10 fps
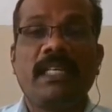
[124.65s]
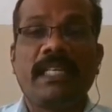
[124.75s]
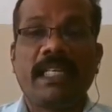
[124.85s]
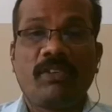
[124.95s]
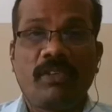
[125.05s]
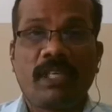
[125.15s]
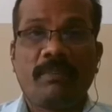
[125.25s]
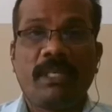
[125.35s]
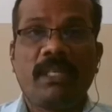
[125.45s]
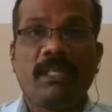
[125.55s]

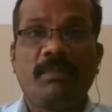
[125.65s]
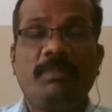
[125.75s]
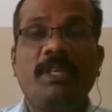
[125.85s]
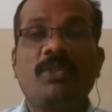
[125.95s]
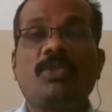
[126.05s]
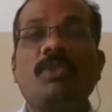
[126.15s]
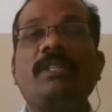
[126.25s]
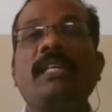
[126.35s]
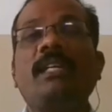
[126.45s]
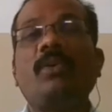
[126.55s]
requirement based on
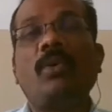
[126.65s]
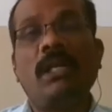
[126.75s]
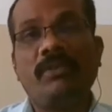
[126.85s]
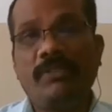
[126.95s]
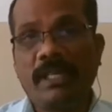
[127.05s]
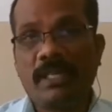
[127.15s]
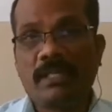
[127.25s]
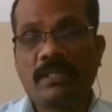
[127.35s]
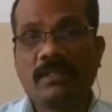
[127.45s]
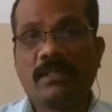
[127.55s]
their
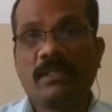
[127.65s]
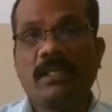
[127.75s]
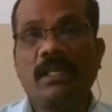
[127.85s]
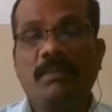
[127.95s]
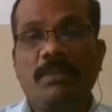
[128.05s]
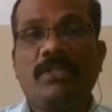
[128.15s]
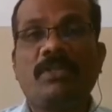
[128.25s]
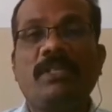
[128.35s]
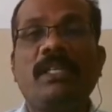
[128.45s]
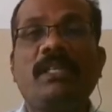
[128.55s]
qualifications, based
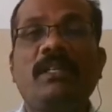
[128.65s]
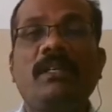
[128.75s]
on the